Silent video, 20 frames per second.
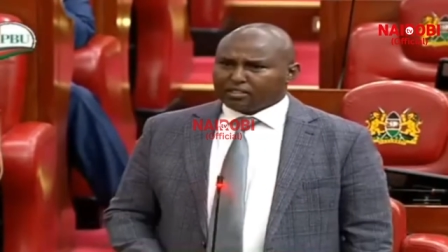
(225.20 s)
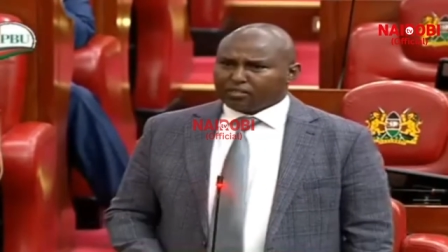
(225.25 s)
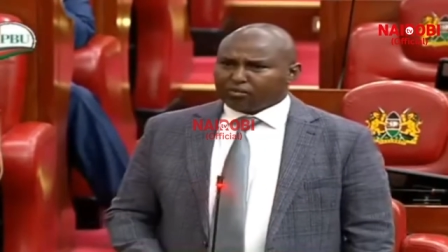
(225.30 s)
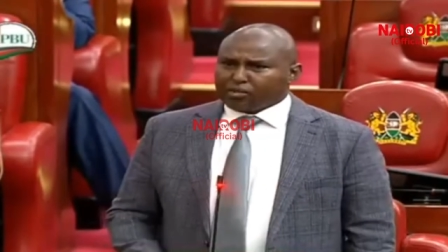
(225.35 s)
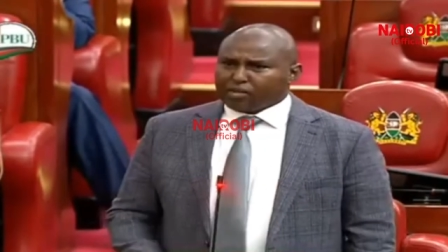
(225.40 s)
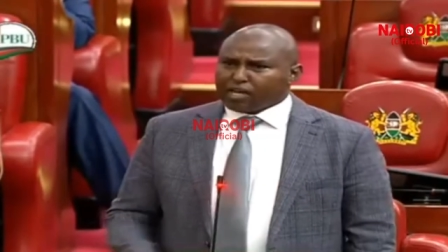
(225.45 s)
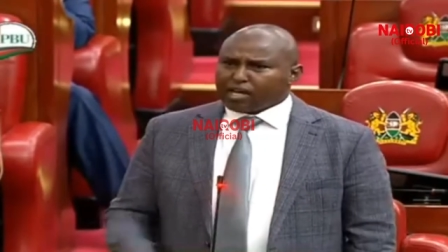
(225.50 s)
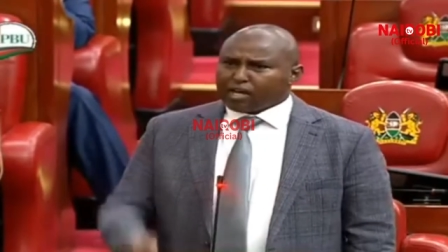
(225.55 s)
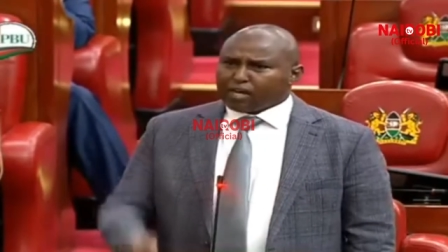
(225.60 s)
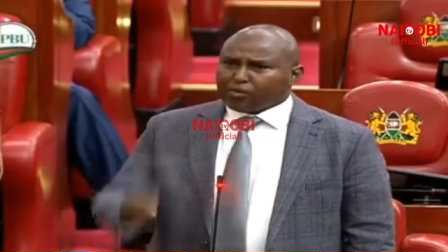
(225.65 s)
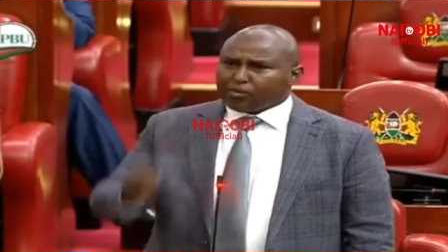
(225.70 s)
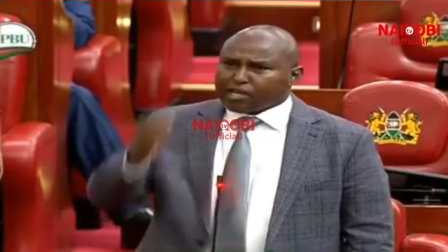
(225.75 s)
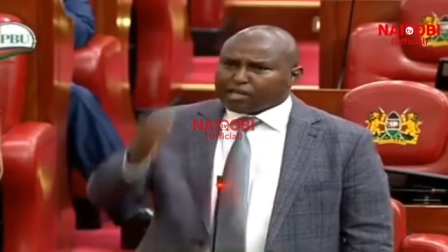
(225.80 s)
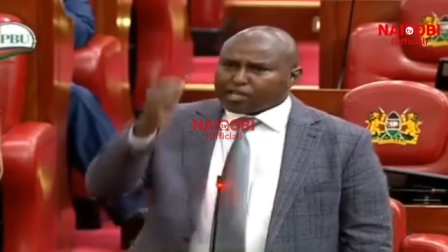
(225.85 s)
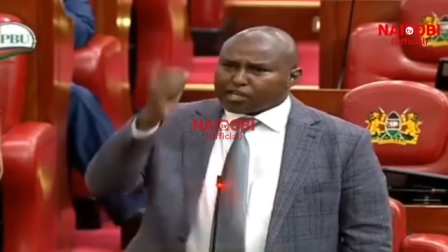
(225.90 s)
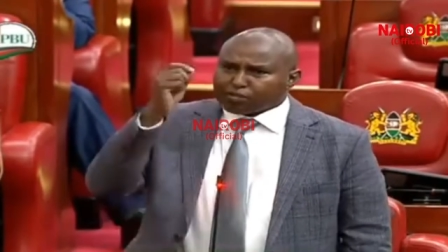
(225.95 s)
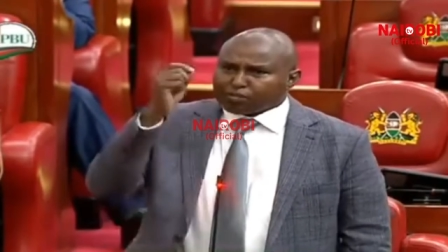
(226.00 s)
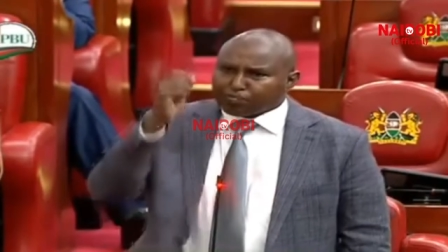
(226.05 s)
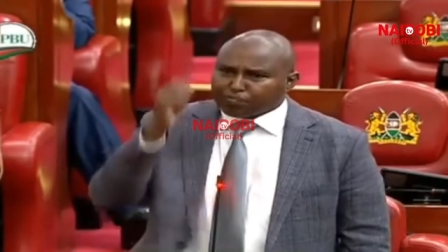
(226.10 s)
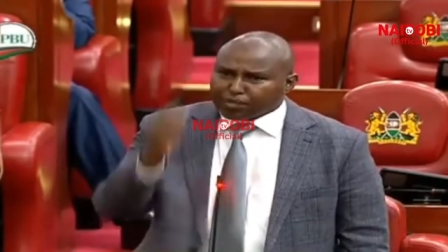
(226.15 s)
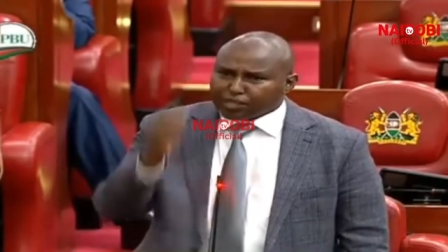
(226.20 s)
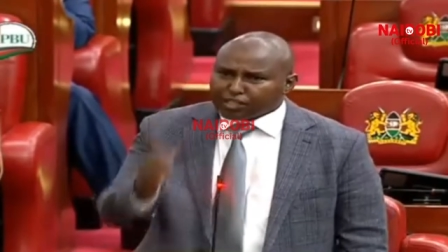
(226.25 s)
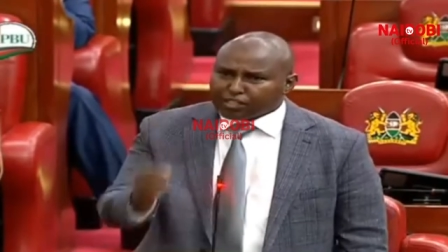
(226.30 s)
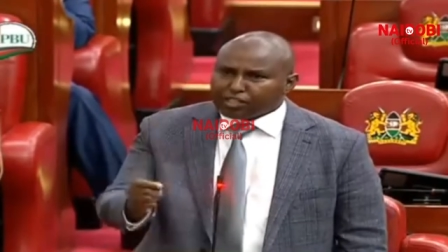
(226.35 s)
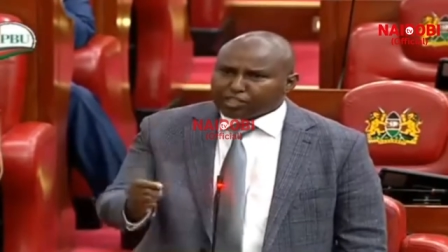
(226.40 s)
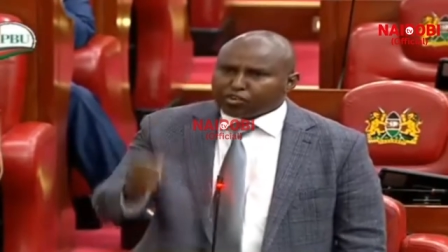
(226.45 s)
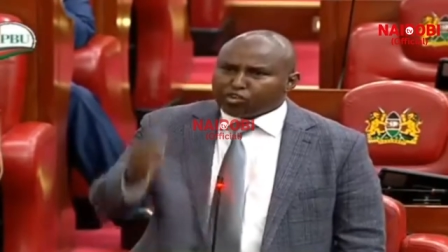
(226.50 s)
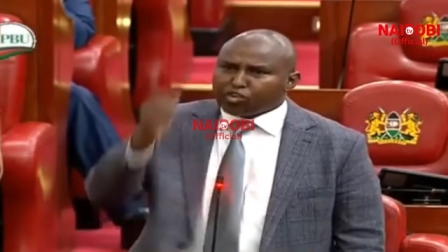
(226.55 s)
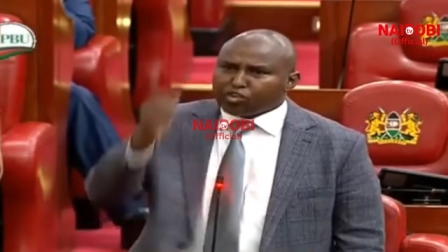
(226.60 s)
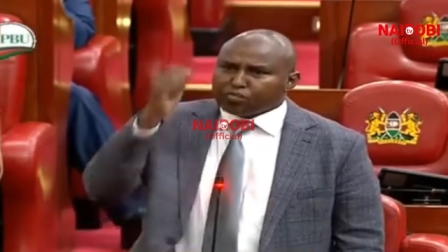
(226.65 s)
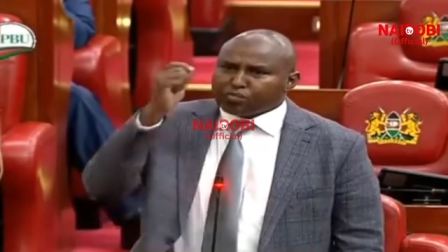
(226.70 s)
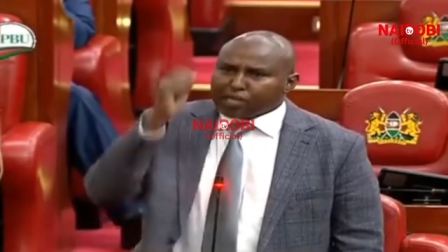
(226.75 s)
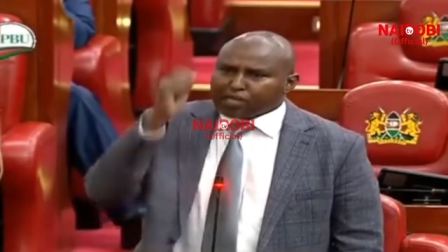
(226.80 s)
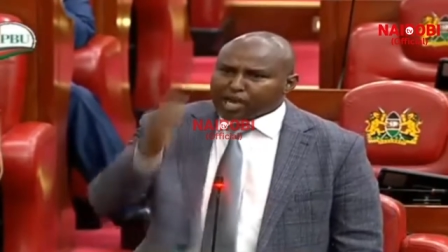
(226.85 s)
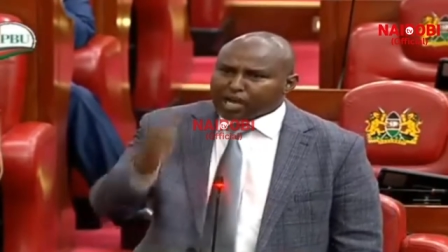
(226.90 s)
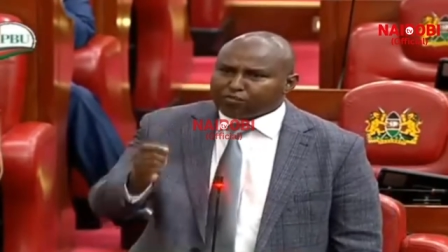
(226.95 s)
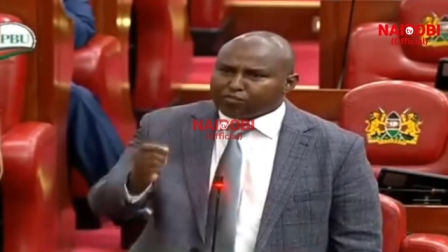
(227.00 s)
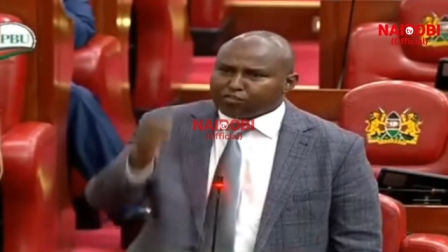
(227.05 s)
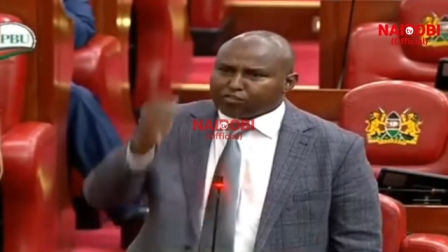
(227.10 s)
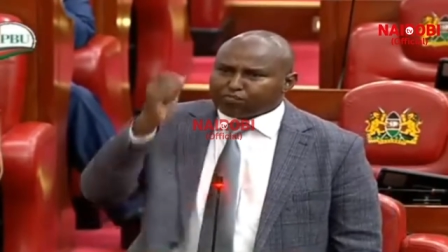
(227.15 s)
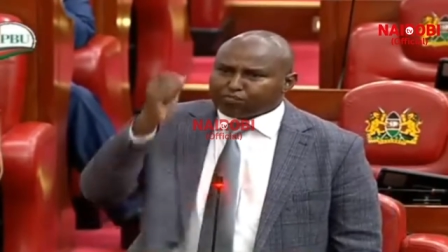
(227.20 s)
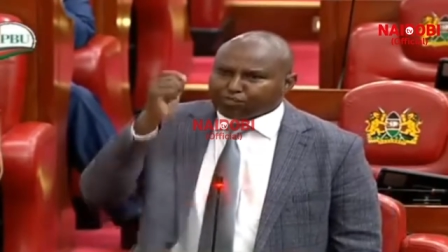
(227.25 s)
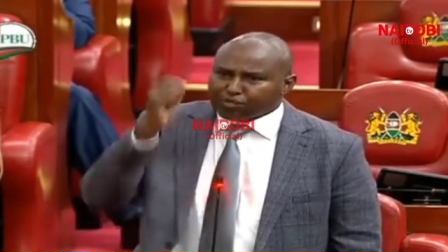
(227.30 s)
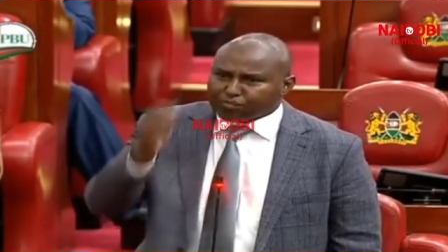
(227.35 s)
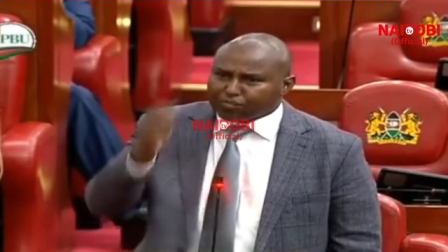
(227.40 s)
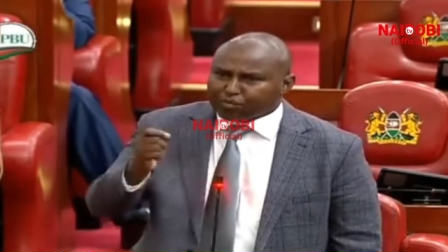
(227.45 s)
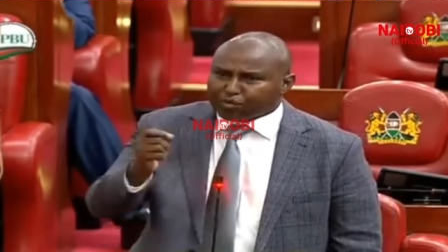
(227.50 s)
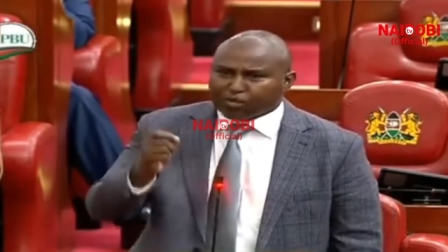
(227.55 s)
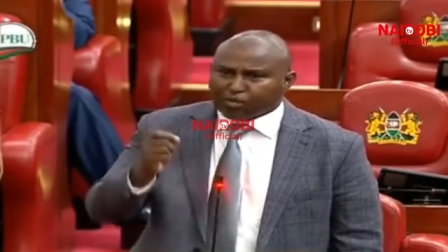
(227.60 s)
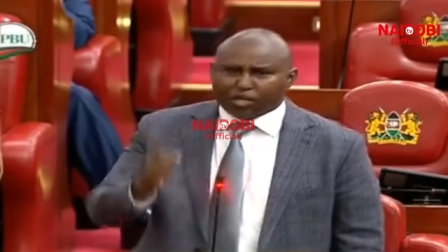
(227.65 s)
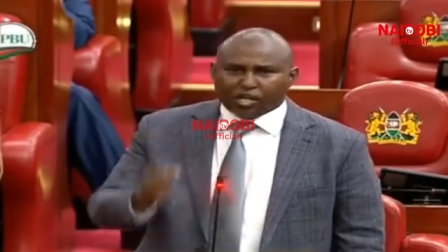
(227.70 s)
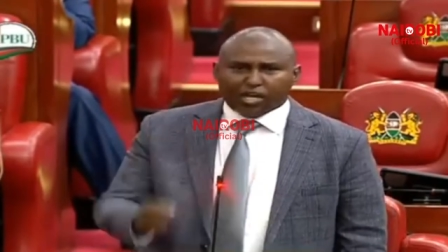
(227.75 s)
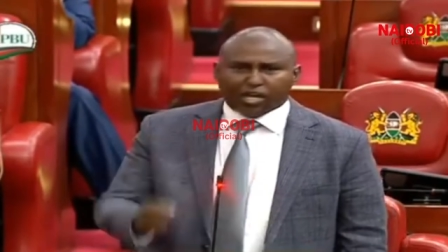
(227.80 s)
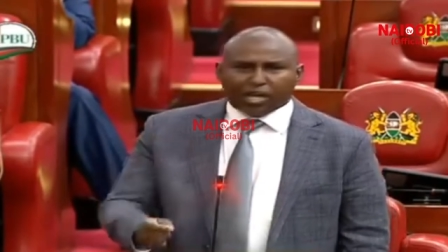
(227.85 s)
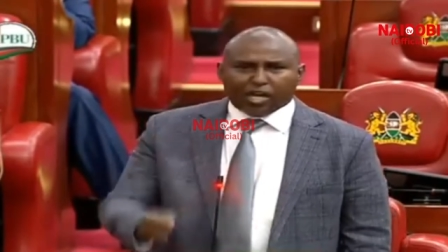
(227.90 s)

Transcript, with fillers: We are, we are speaking on behalf of people.